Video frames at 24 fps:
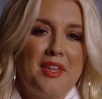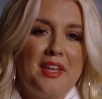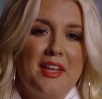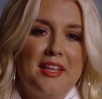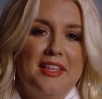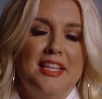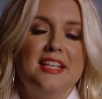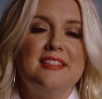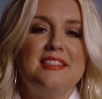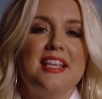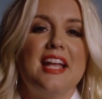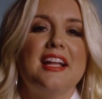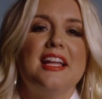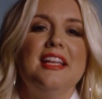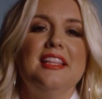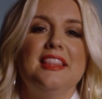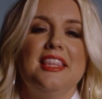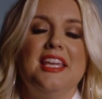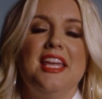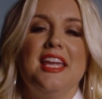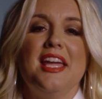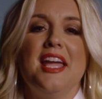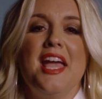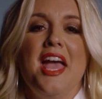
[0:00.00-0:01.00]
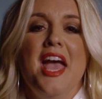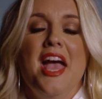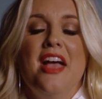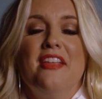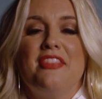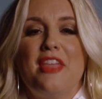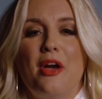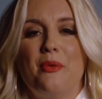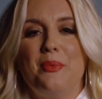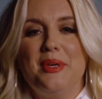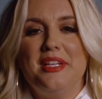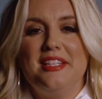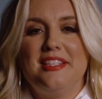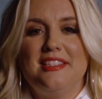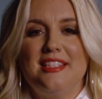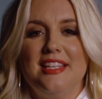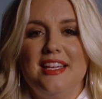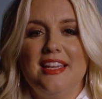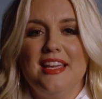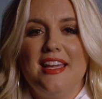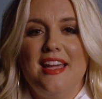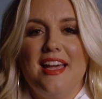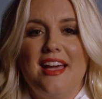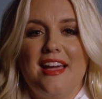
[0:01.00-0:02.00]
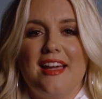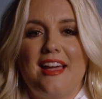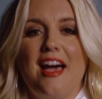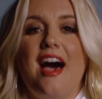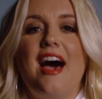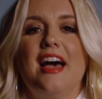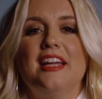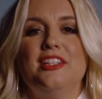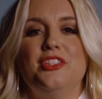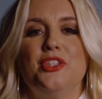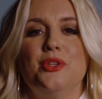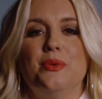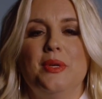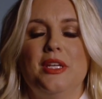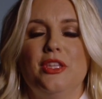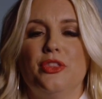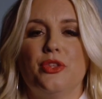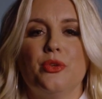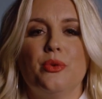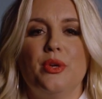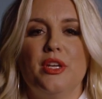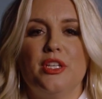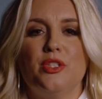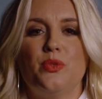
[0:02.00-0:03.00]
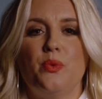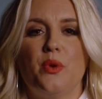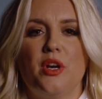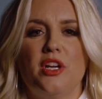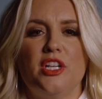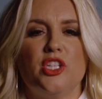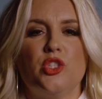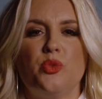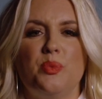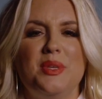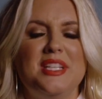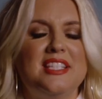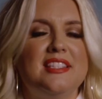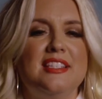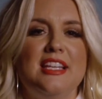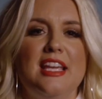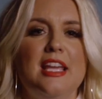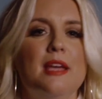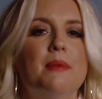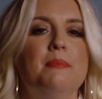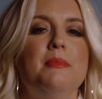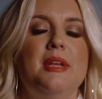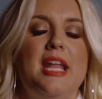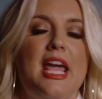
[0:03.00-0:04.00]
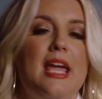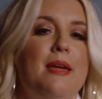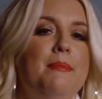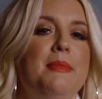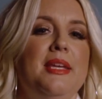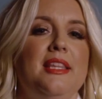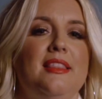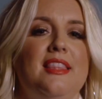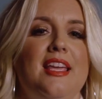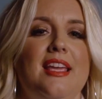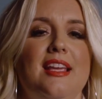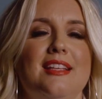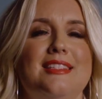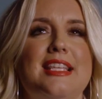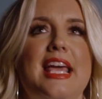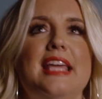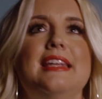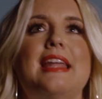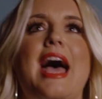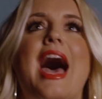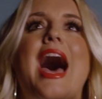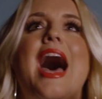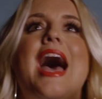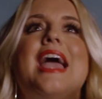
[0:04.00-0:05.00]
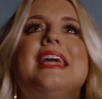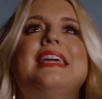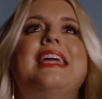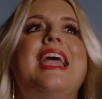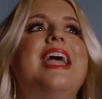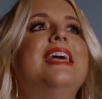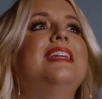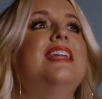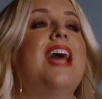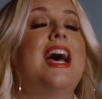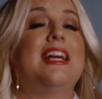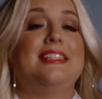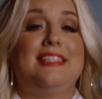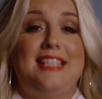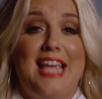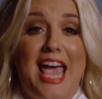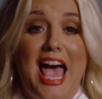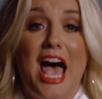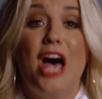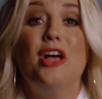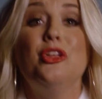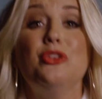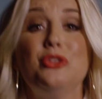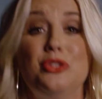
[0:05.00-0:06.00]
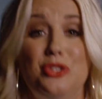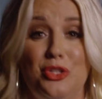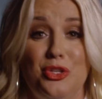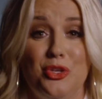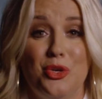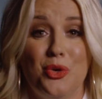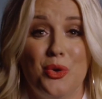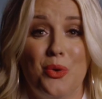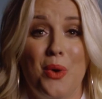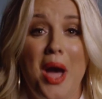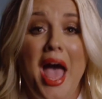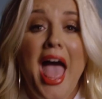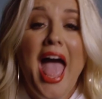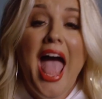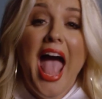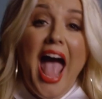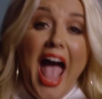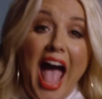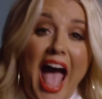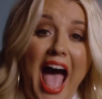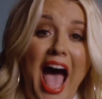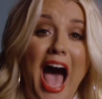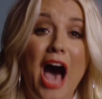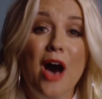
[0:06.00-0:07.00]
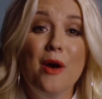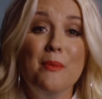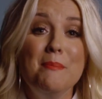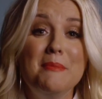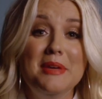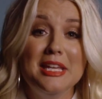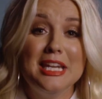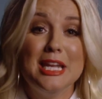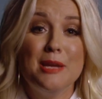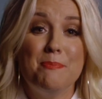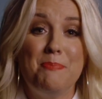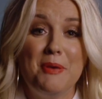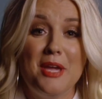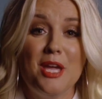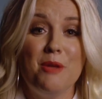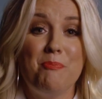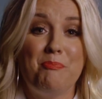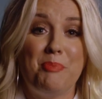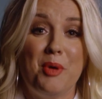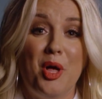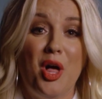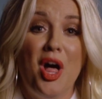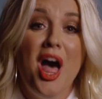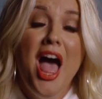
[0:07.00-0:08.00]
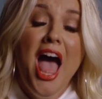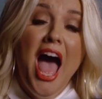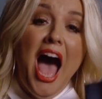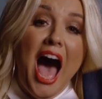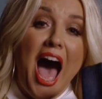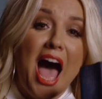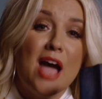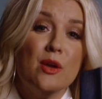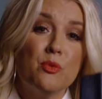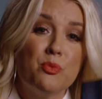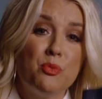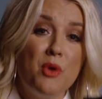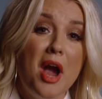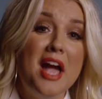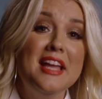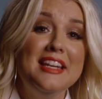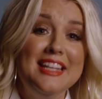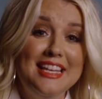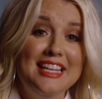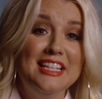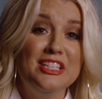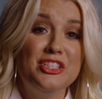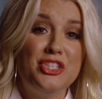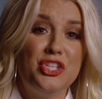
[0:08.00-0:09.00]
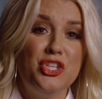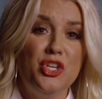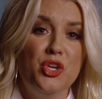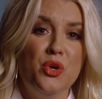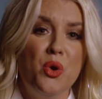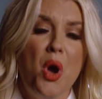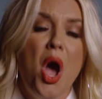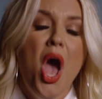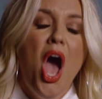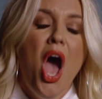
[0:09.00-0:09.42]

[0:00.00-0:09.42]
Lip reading: The second thing that we see God doing through His word is we see Him naming things. And I cannot tell you how many people I run into